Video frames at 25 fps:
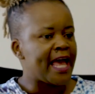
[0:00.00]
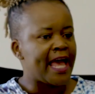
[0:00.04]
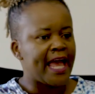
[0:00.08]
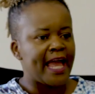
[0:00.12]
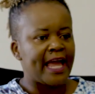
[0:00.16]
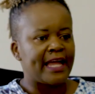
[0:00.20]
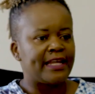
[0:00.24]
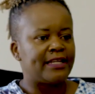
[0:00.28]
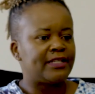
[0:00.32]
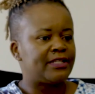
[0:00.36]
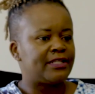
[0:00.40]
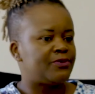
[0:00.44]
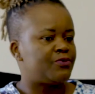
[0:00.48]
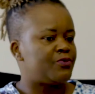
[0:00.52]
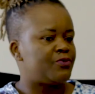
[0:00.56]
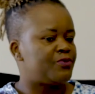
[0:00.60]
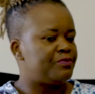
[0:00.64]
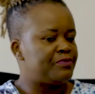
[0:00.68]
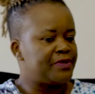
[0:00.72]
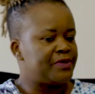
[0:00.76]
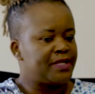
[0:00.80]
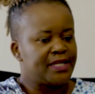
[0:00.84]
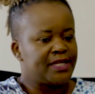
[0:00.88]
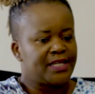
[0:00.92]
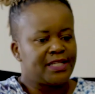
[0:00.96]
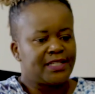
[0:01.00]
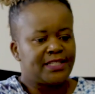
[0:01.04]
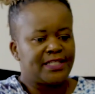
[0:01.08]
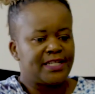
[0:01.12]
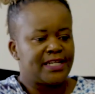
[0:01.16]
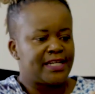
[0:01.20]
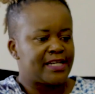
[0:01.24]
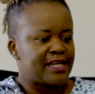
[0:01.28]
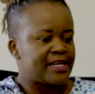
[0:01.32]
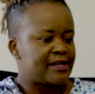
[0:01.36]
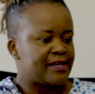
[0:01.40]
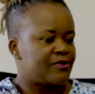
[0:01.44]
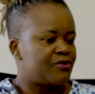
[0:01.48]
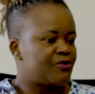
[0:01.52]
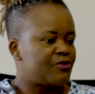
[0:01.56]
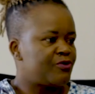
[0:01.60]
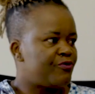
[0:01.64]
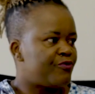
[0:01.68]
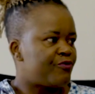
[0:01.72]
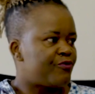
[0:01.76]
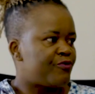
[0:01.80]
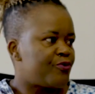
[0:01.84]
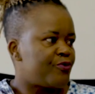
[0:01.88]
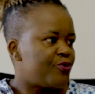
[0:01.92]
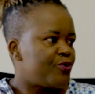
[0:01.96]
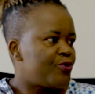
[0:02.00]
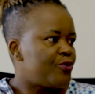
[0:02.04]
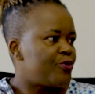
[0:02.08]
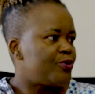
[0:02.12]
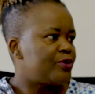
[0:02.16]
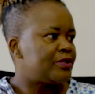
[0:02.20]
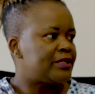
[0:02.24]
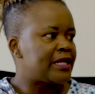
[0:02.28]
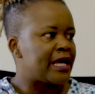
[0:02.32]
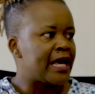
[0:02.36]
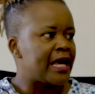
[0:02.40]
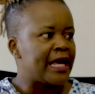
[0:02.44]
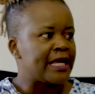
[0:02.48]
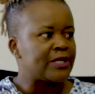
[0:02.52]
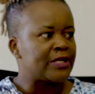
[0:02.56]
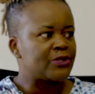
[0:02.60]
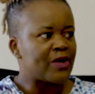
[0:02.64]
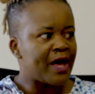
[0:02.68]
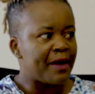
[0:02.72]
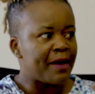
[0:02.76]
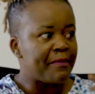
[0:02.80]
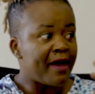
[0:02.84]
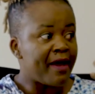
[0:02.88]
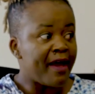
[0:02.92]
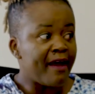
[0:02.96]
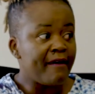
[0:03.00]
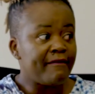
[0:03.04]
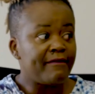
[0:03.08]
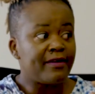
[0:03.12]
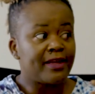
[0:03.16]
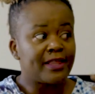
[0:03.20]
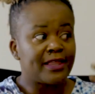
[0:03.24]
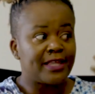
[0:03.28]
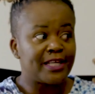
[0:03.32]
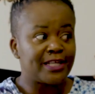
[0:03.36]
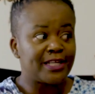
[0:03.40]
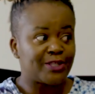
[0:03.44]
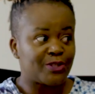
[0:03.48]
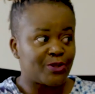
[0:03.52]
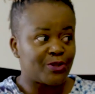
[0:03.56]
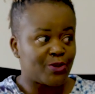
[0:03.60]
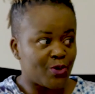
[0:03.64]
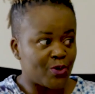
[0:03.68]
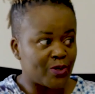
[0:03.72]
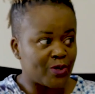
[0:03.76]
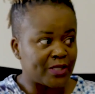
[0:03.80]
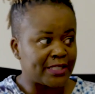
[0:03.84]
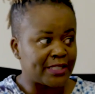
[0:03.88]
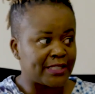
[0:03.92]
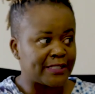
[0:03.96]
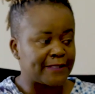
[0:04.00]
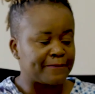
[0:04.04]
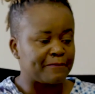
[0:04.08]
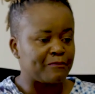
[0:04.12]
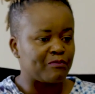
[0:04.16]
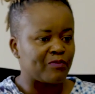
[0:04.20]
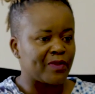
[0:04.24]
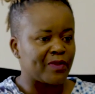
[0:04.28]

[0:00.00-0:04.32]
and we'll be eating good food. So I'm having these thoughts.